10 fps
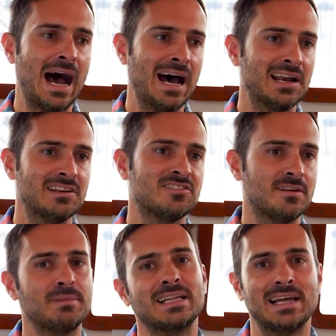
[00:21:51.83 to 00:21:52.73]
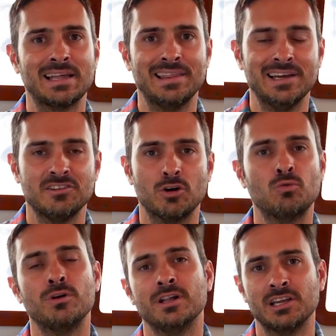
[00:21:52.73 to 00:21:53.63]
on something like this, it
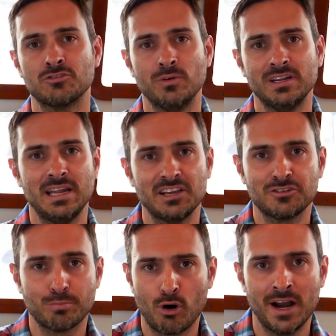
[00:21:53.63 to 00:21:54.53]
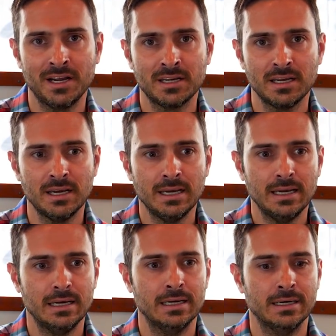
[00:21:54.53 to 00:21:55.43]
really is going to take spraying.
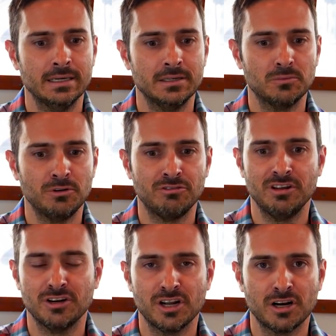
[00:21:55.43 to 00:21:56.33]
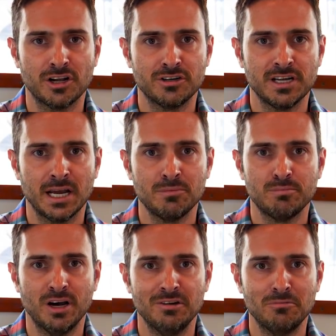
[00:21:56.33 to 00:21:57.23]
And we've seen it done 100 times,
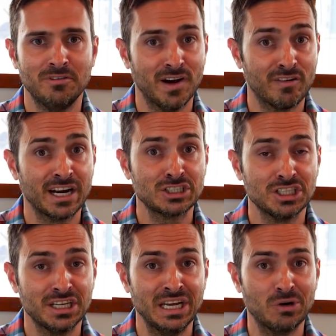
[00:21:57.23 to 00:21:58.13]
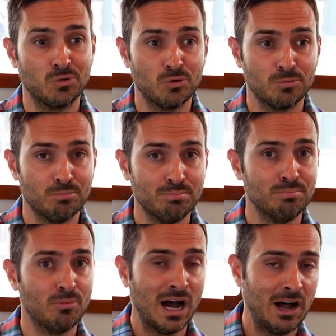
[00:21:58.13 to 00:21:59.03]
but we've never actually
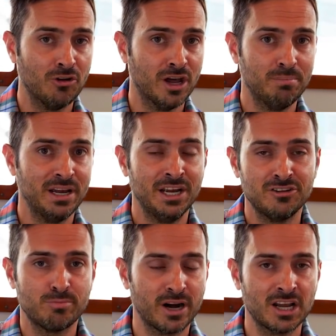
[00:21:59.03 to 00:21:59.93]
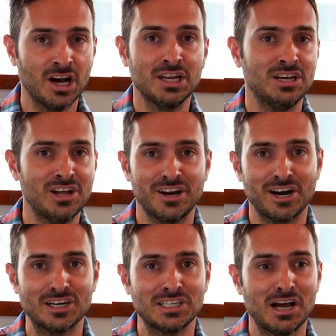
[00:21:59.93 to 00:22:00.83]
held up a spray gun and done
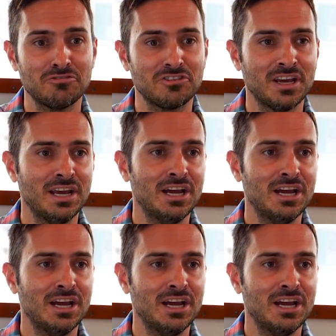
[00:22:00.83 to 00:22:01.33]
it ourselves.